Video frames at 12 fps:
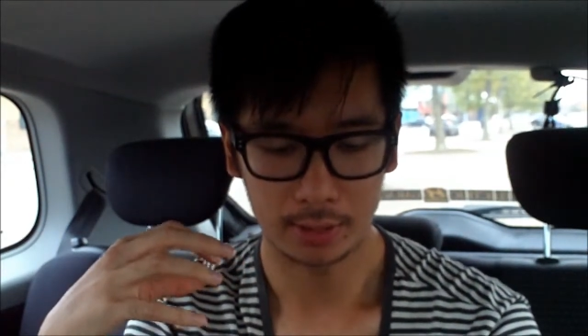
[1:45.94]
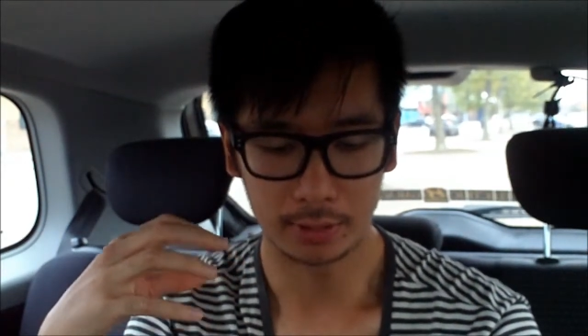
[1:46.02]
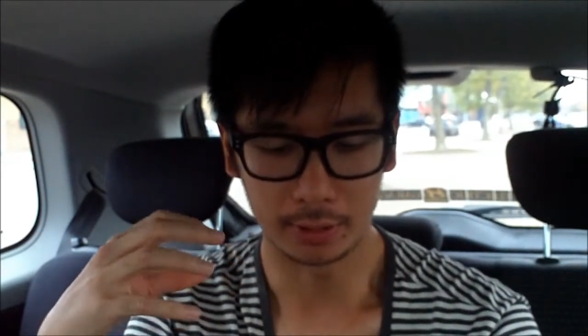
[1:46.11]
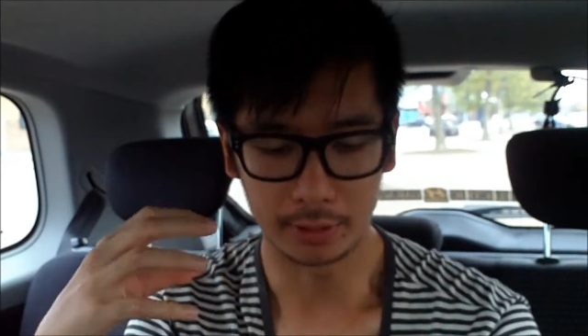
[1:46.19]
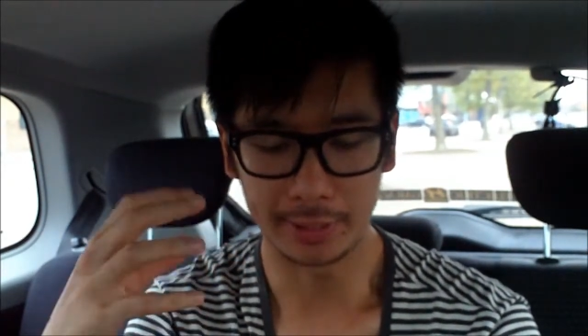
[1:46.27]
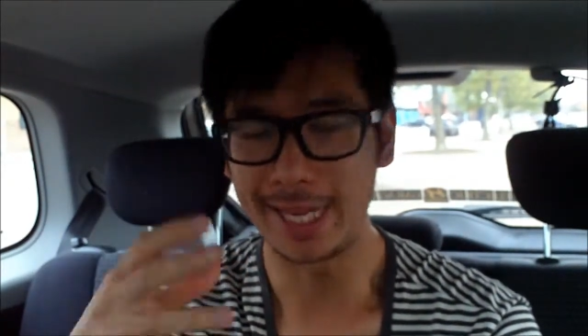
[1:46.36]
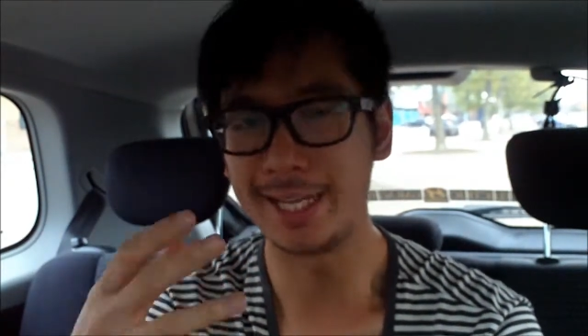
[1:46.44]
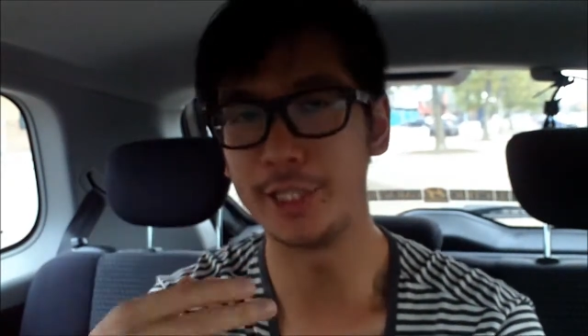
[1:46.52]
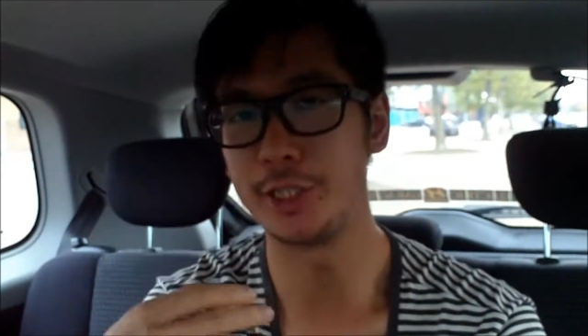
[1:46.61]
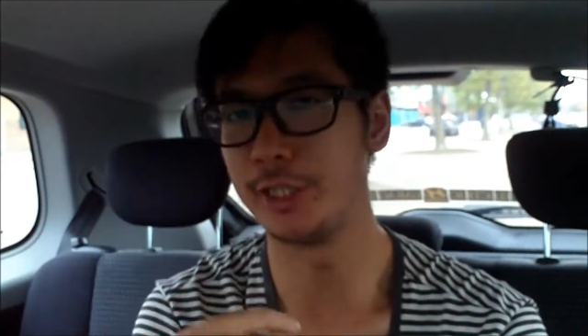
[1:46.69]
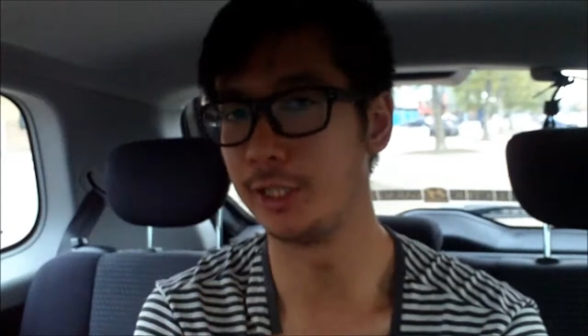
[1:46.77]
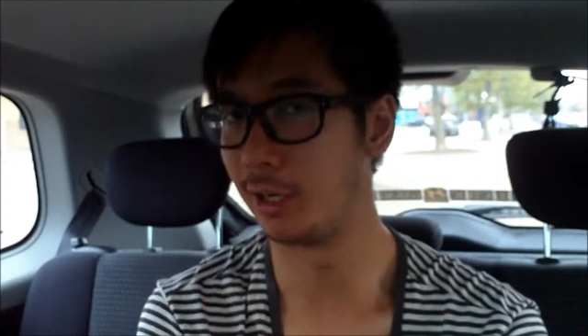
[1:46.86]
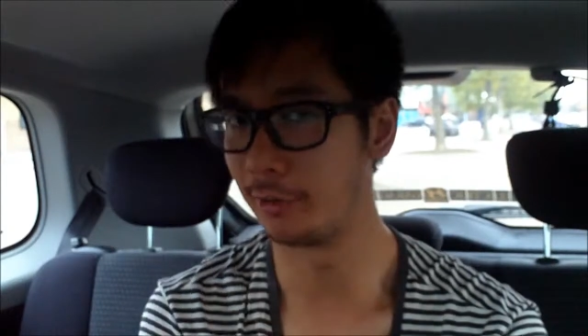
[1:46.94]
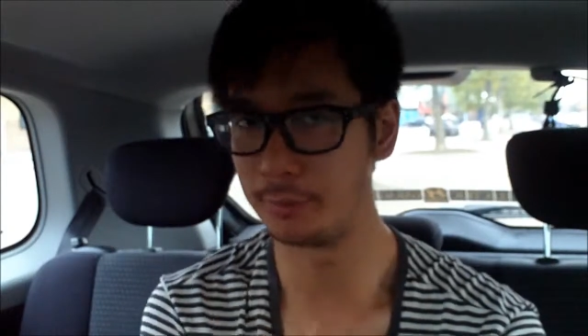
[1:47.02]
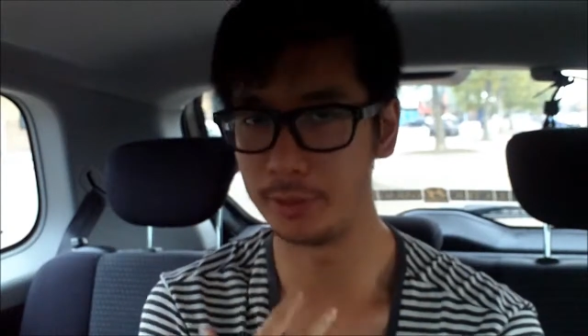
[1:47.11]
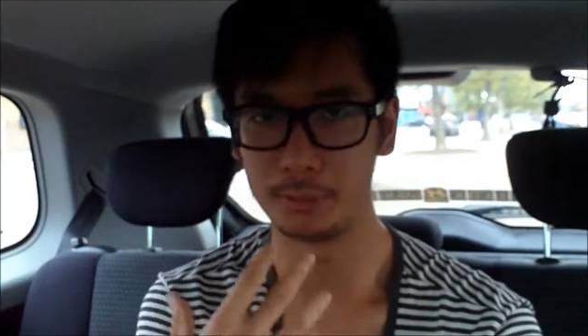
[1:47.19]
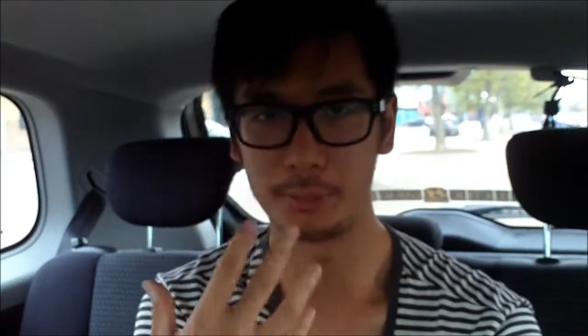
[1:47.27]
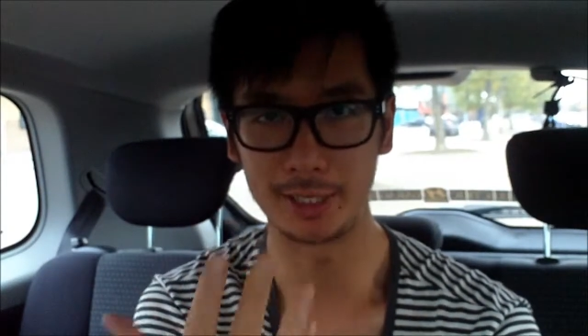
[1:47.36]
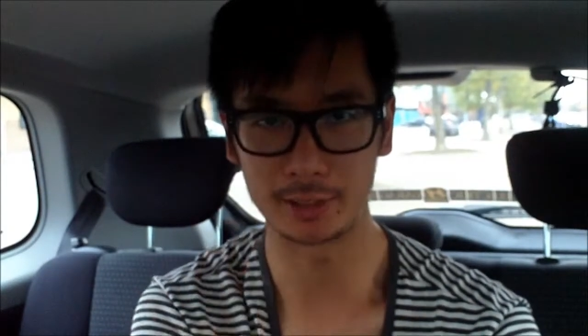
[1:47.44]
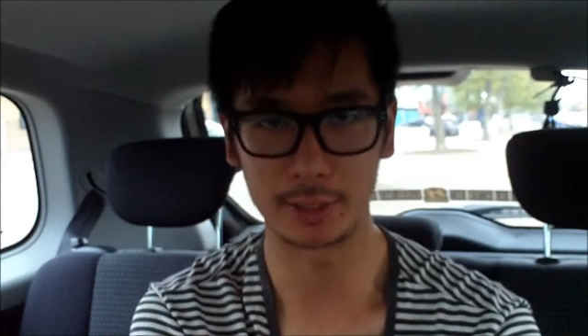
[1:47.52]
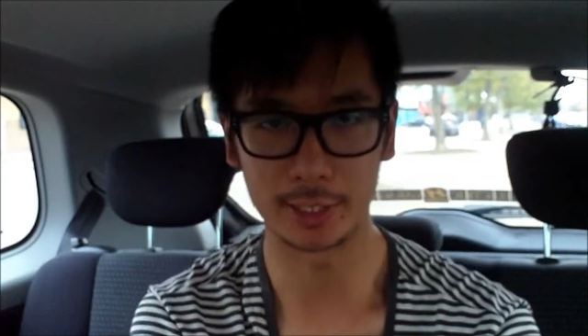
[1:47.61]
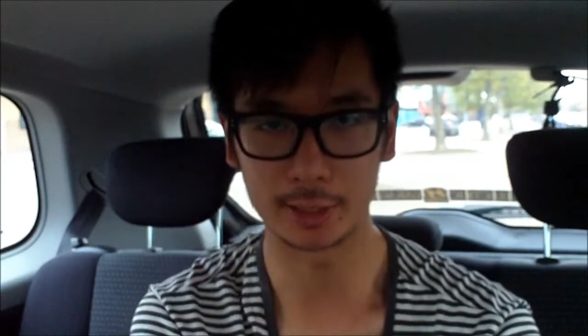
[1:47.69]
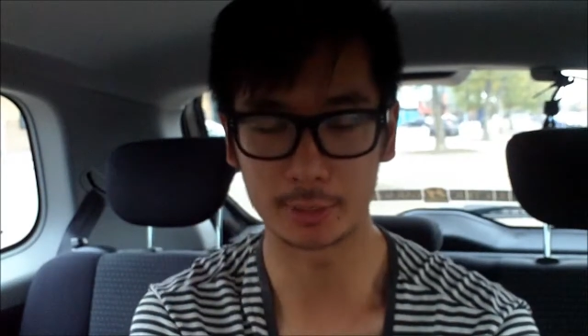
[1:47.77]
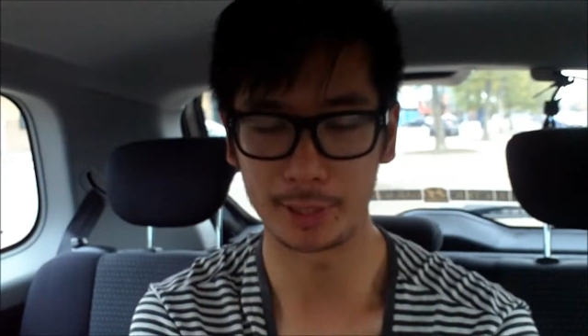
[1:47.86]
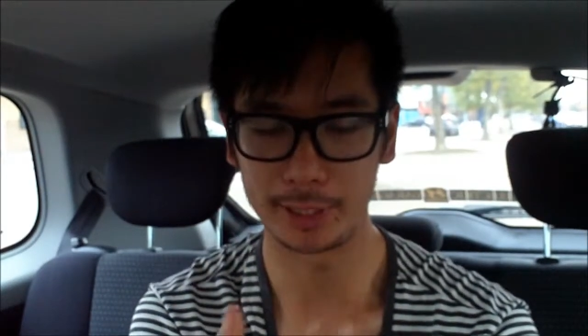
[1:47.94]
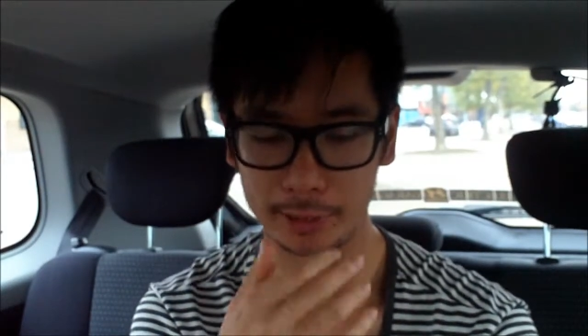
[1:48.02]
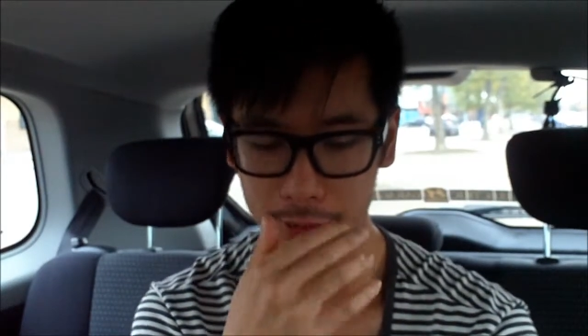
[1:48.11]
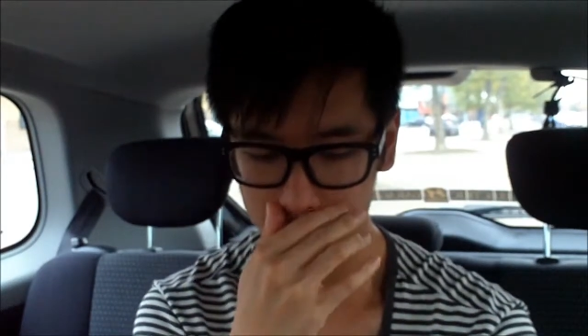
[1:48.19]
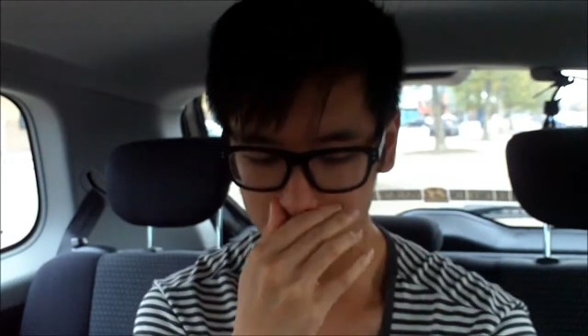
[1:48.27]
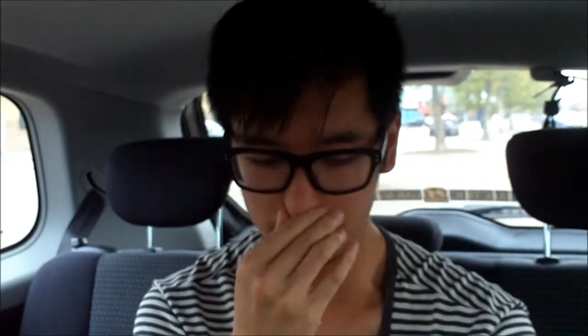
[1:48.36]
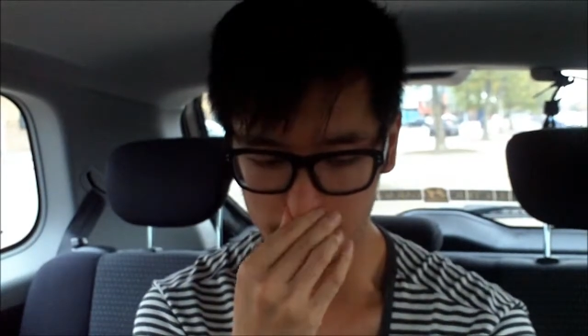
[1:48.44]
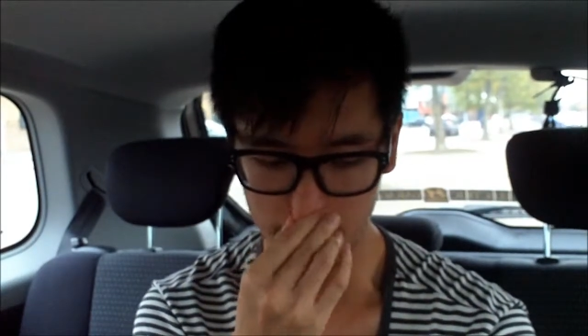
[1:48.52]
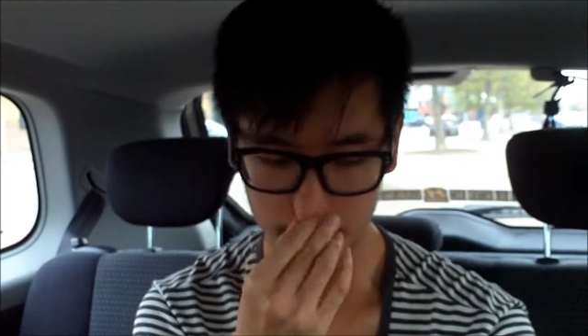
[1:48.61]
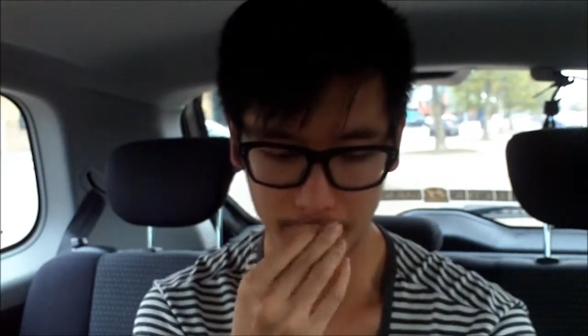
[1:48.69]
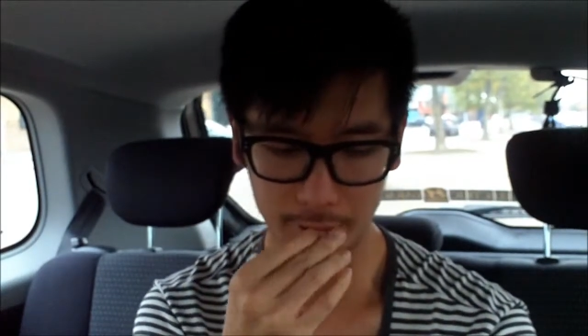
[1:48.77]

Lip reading: The energy that I've been basically explaining to you guys